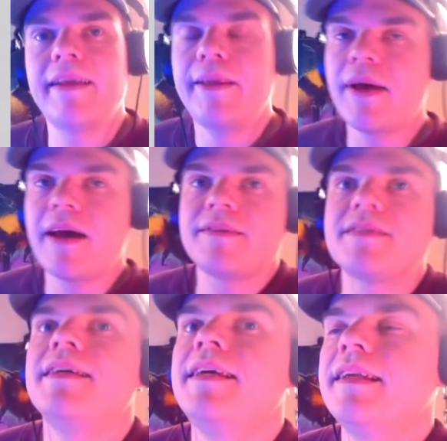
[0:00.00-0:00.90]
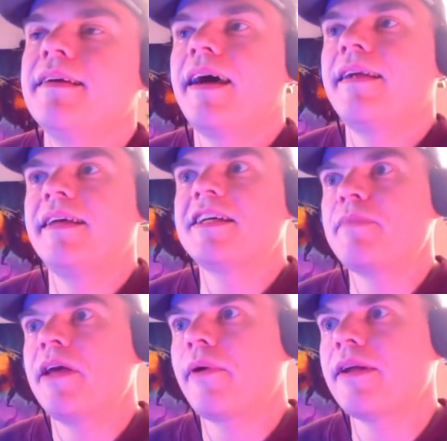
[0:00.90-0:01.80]
you have seen and
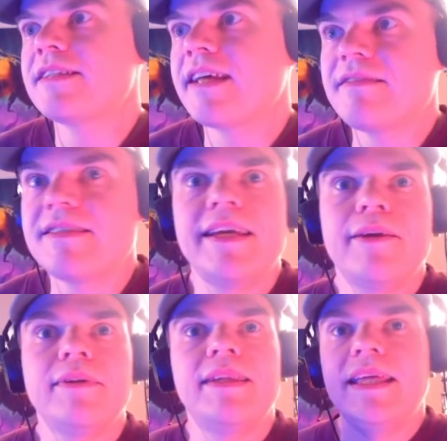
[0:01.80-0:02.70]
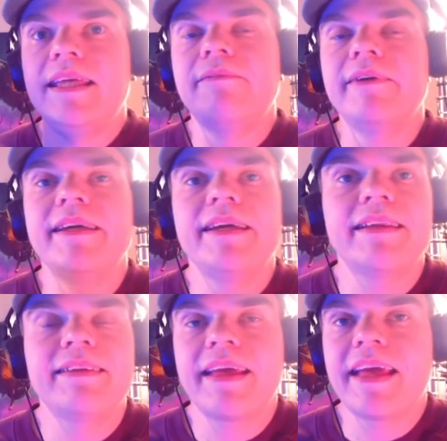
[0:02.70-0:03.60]
experienced and seen on TV
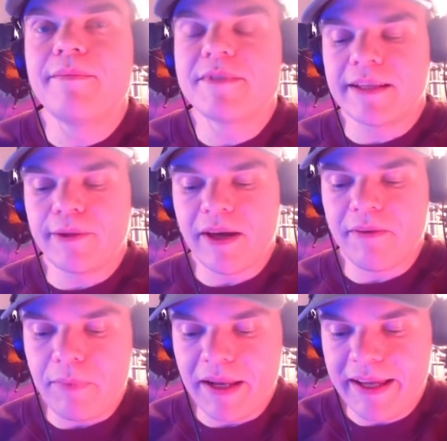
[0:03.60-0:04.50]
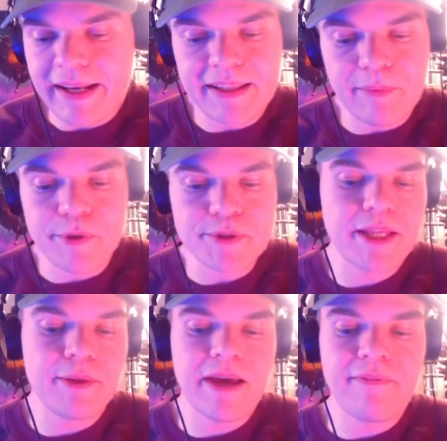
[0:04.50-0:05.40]
and the games that you have played and the music
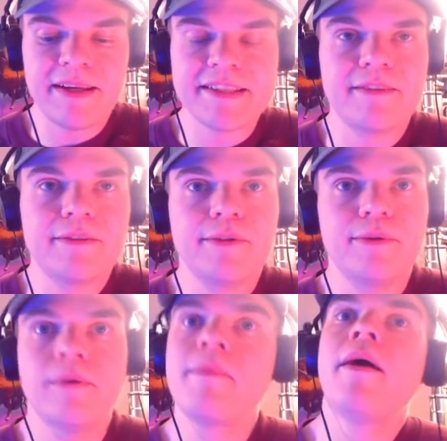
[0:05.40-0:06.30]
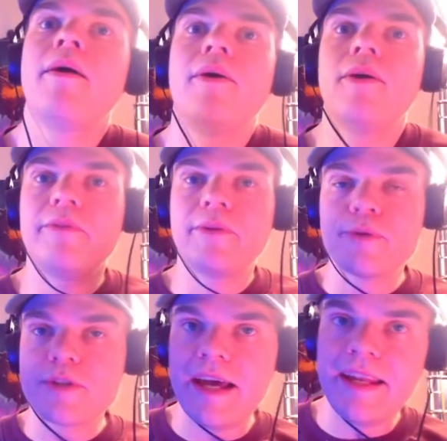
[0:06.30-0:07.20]
you have listened to. All of
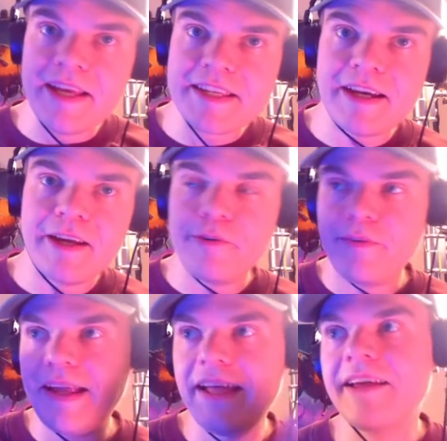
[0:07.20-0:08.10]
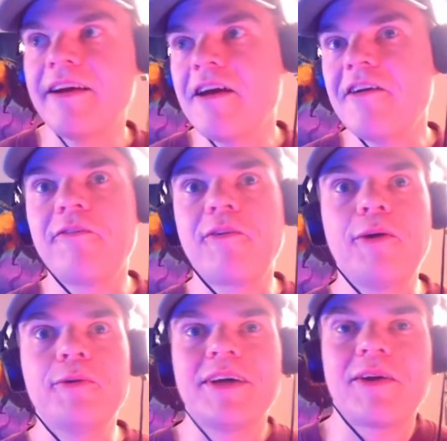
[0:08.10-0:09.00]
those ideas kind of like
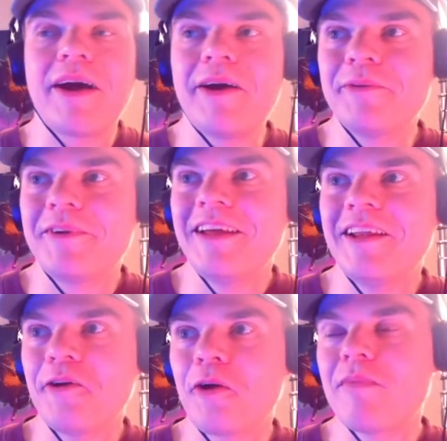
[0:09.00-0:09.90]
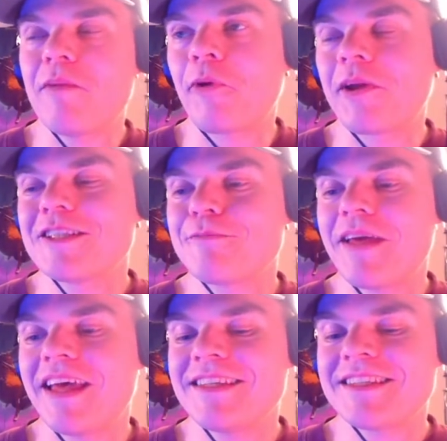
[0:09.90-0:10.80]
float around in your memory
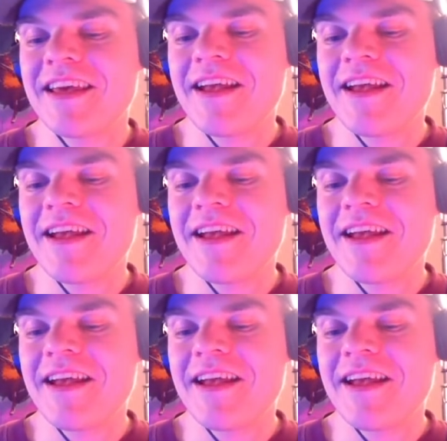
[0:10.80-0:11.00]
space,